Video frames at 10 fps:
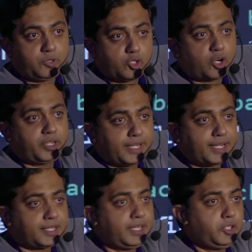not
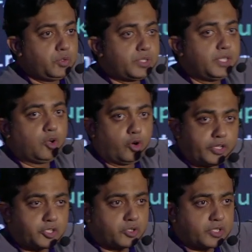directly using
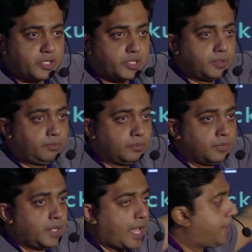os.system,
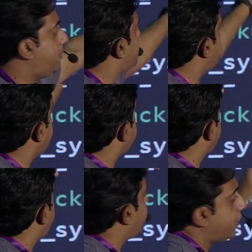I'm using
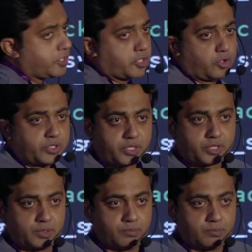safe underscore system